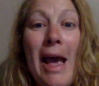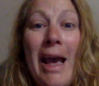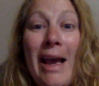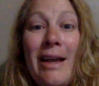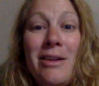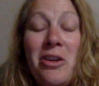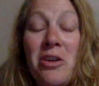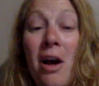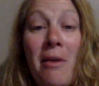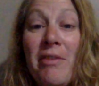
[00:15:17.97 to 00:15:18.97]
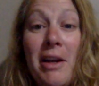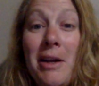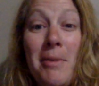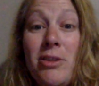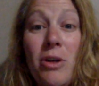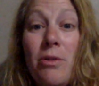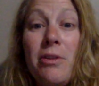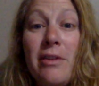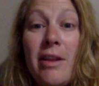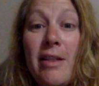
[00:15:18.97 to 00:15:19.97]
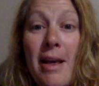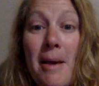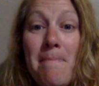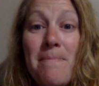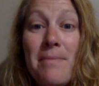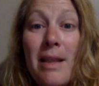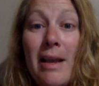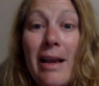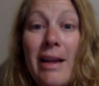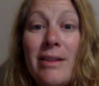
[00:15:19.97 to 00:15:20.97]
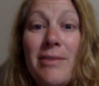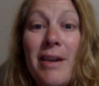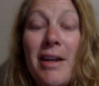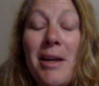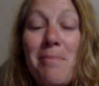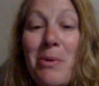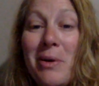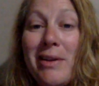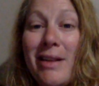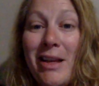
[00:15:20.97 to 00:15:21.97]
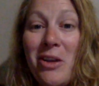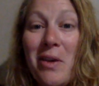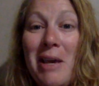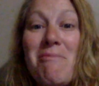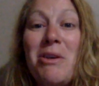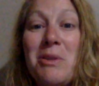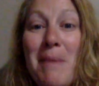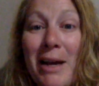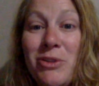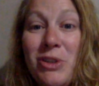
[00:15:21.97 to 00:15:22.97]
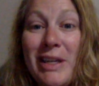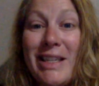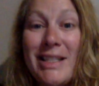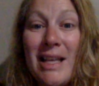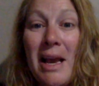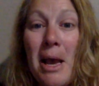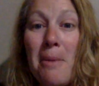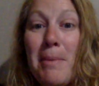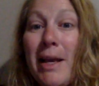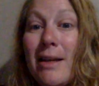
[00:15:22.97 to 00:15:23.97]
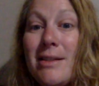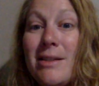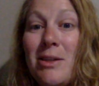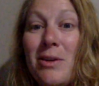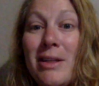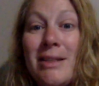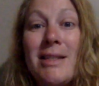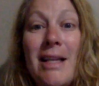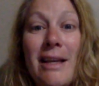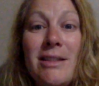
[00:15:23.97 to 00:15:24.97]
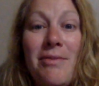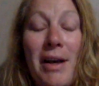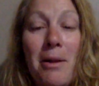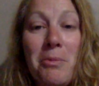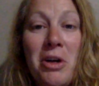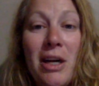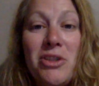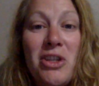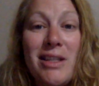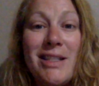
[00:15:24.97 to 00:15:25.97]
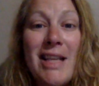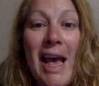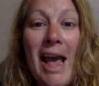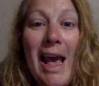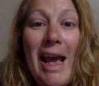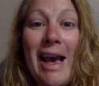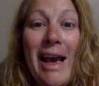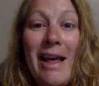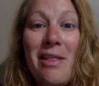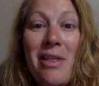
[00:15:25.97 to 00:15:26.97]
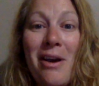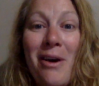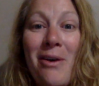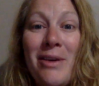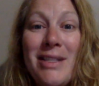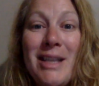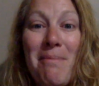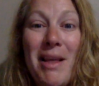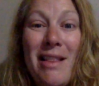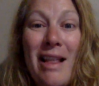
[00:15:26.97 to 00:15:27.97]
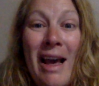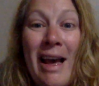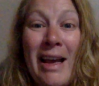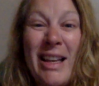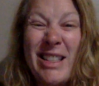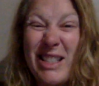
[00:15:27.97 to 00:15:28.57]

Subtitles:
and you're not very much older than them. It is very important that you keep those boundaries because students develop crushes, and though it's something that